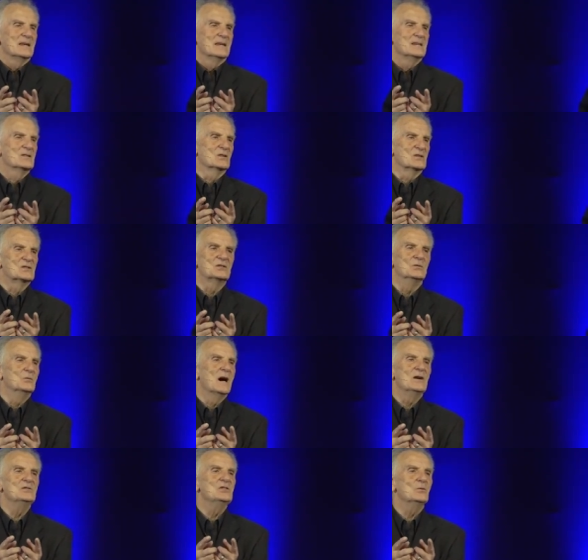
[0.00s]
He's going to
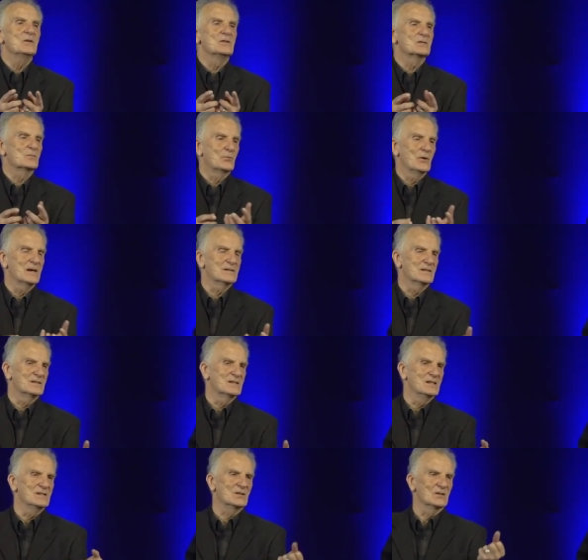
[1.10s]
surround you with His presence.
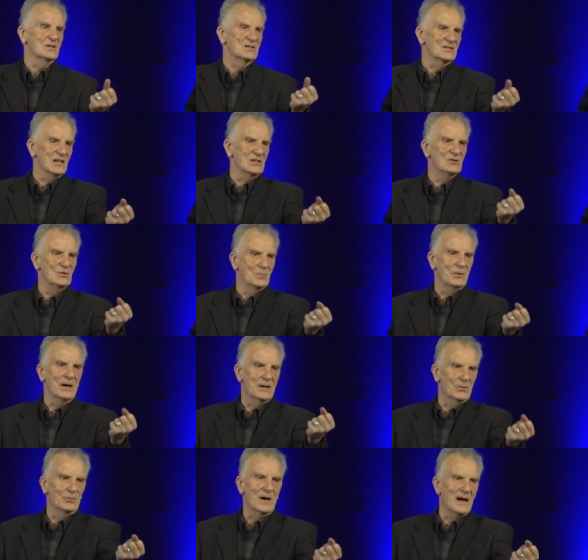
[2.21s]
He's going to set you upon
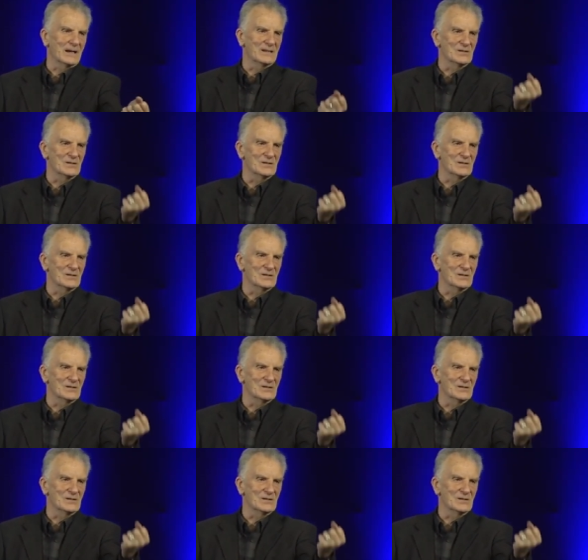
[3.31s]
a rock.